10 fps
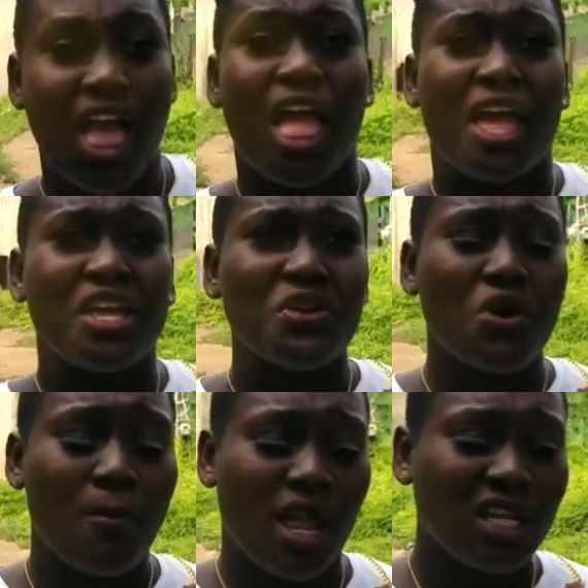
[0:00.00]
And you
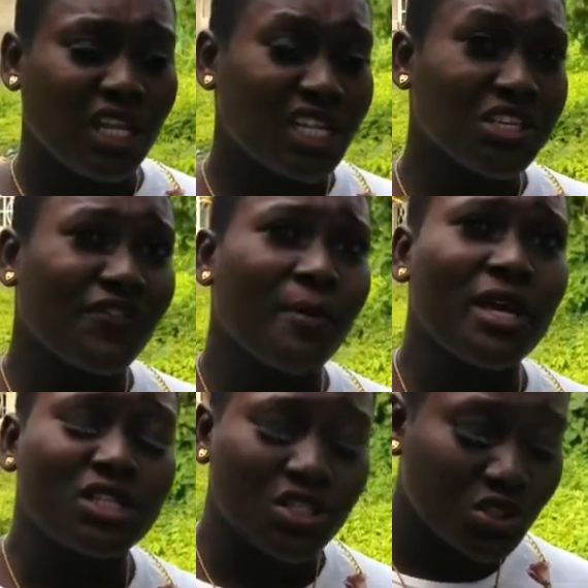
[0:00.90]
know, by looking at you from
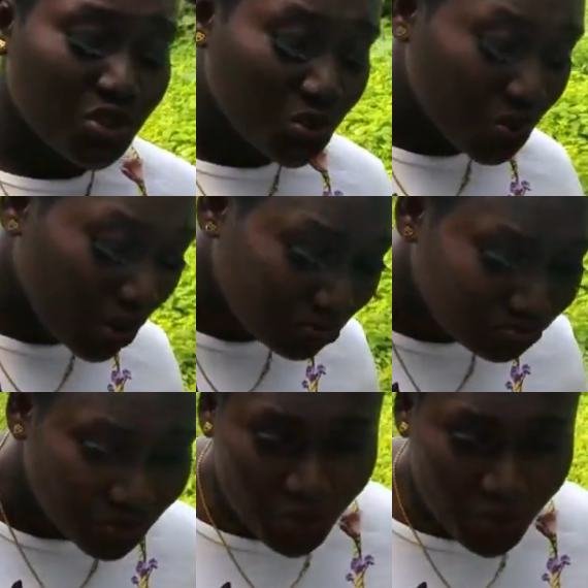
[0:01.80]
head to toe, go